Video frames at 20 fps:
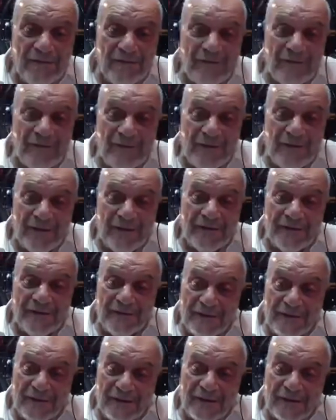
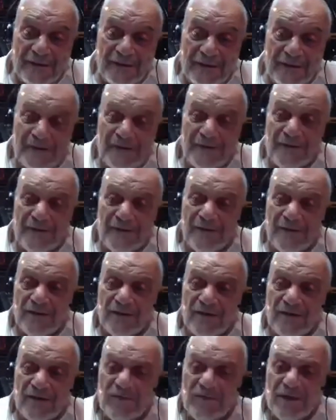And he didn't
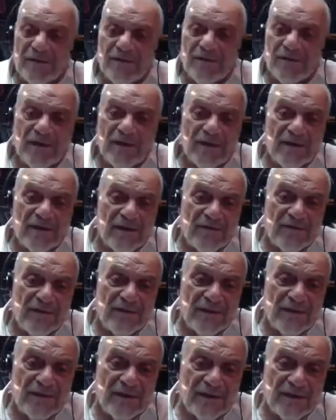expect steak
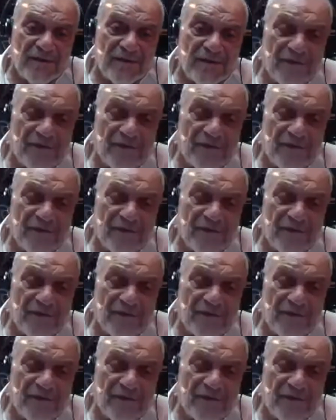every night.